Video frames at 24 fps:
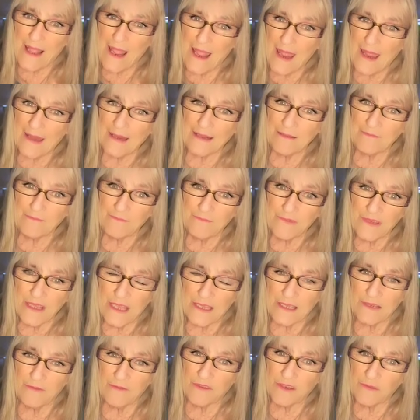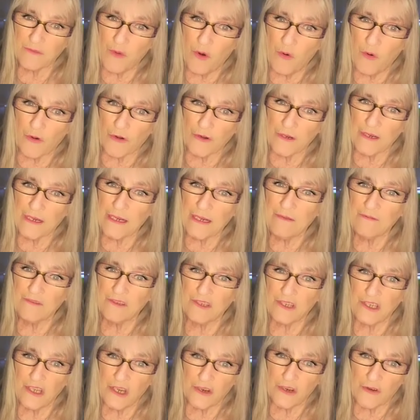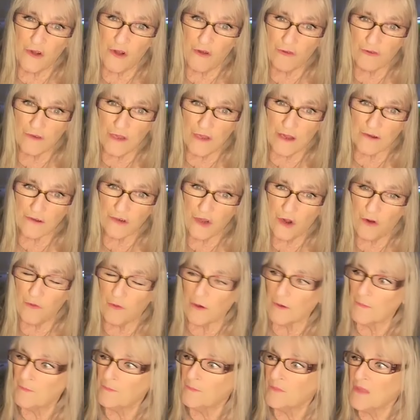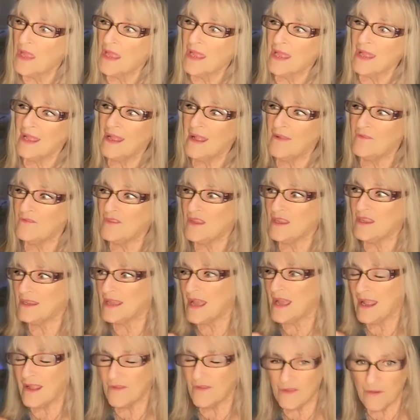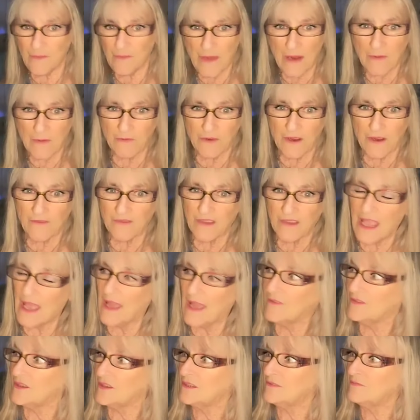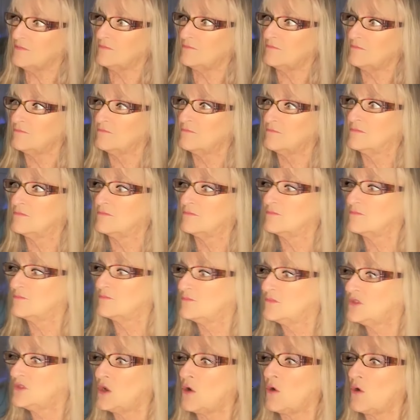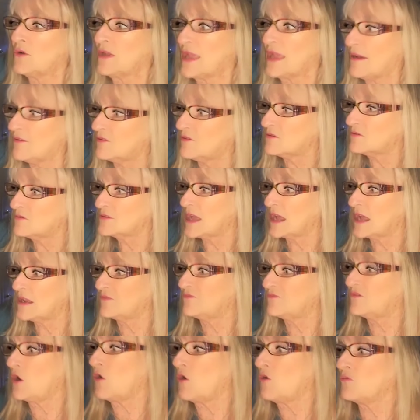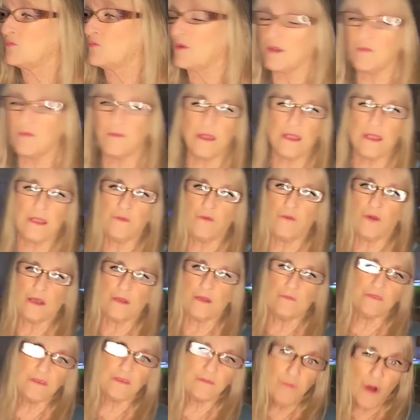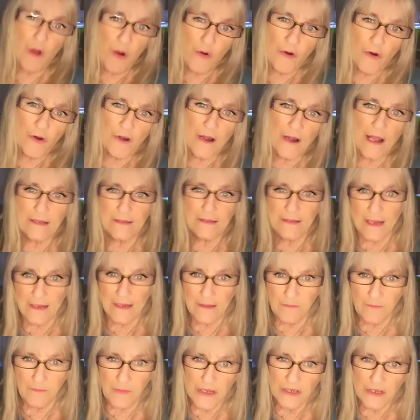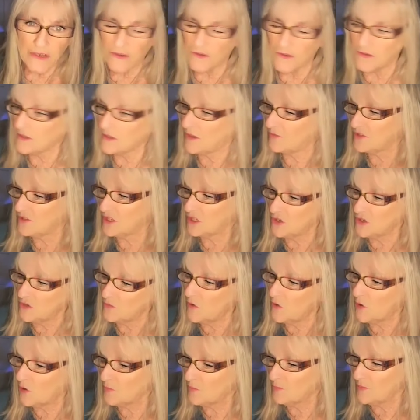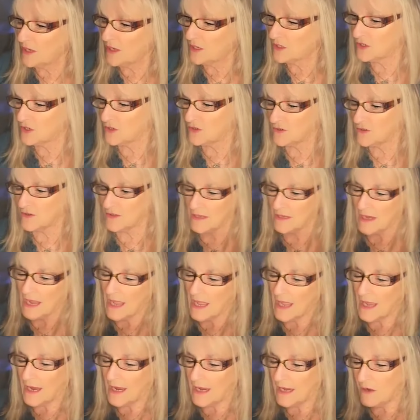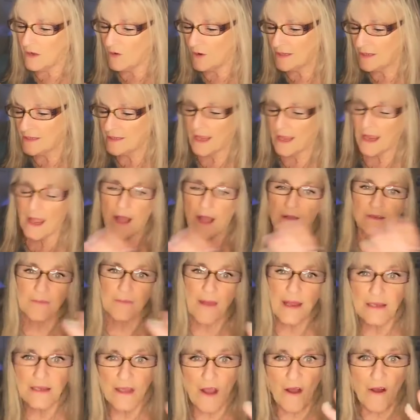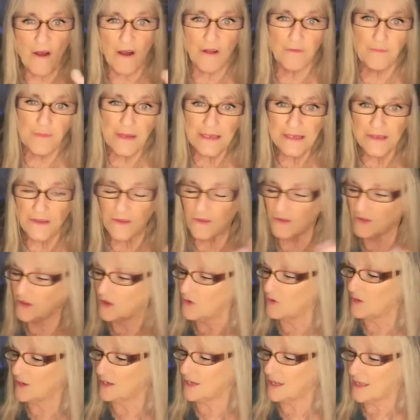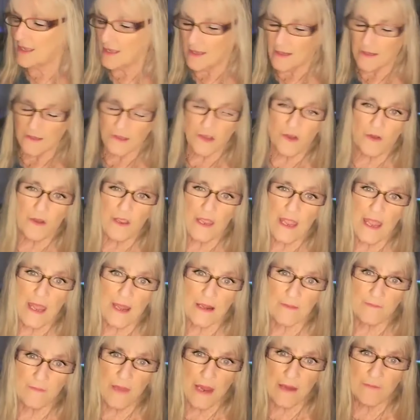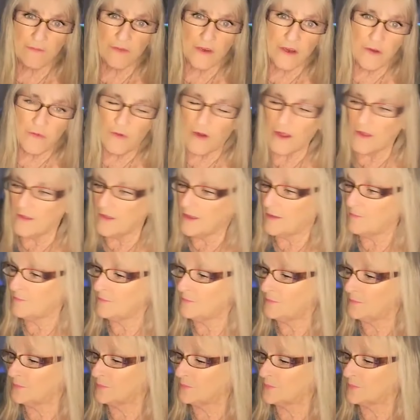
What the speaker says: had him since he was born, and he was a year old in October. And then I had the memory of Kevin. You know, Kevin was on the phone with me when he was born. I sent him pictures of his newborn pictures. And he'd always say, how's my dog, Pistol, doing? So he had a memory with him,